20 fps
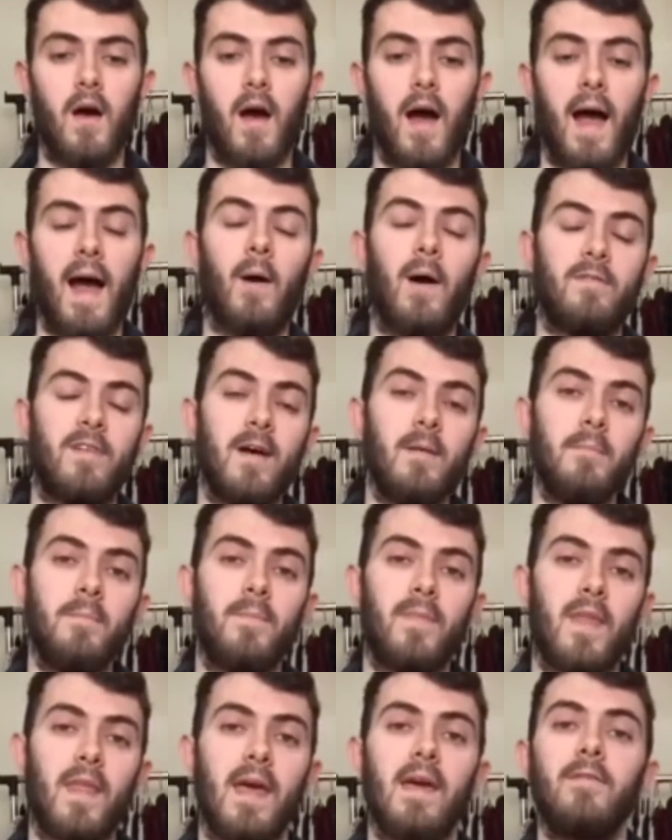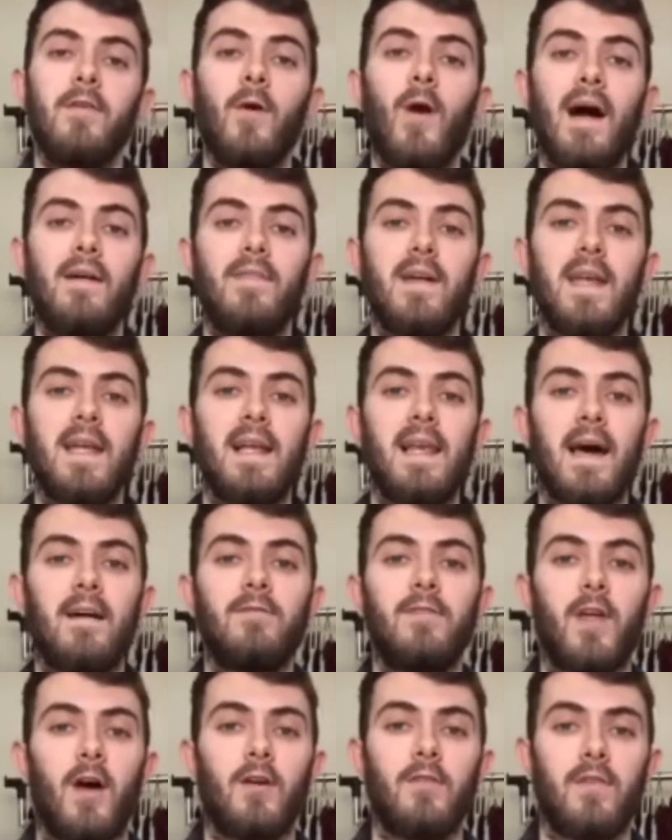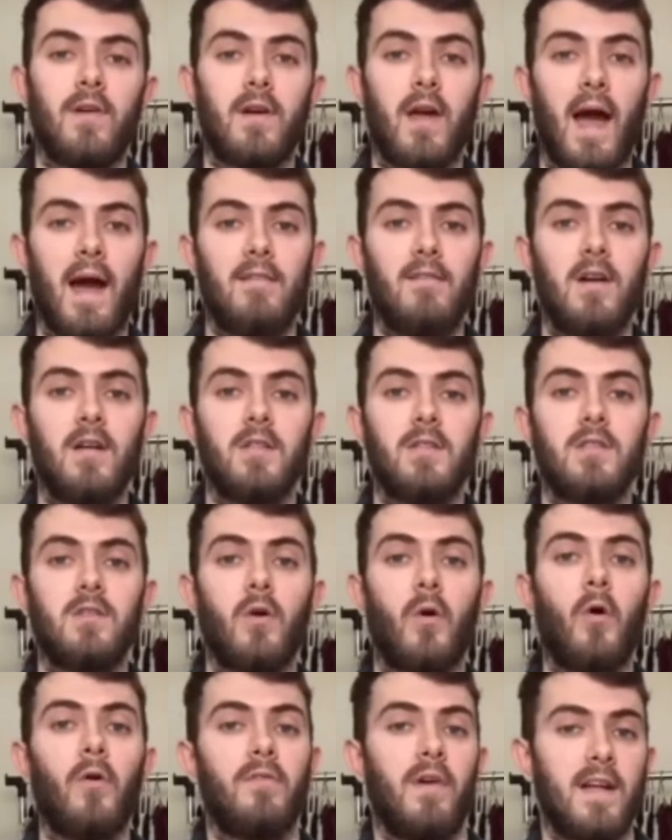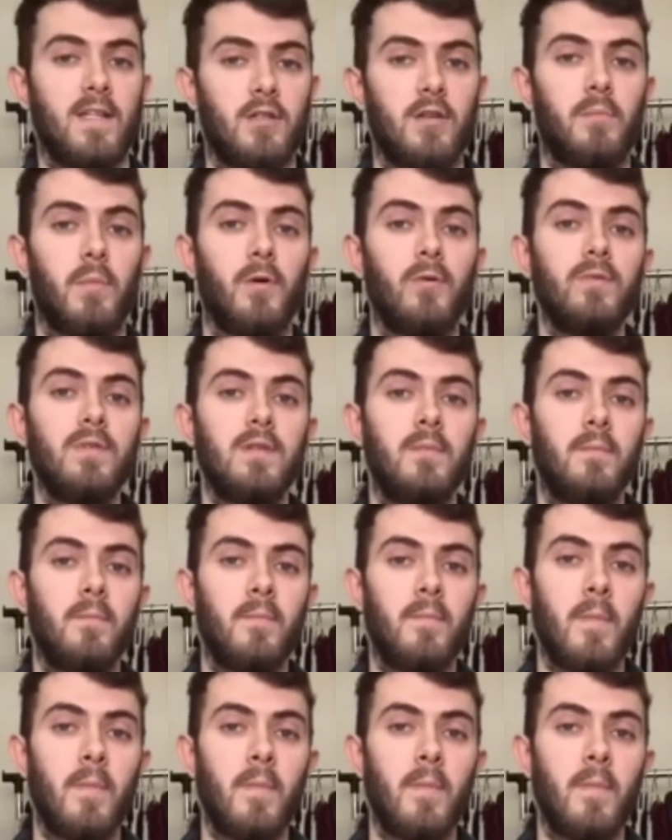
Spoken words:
However, if you have any leftover carrots or vegetables,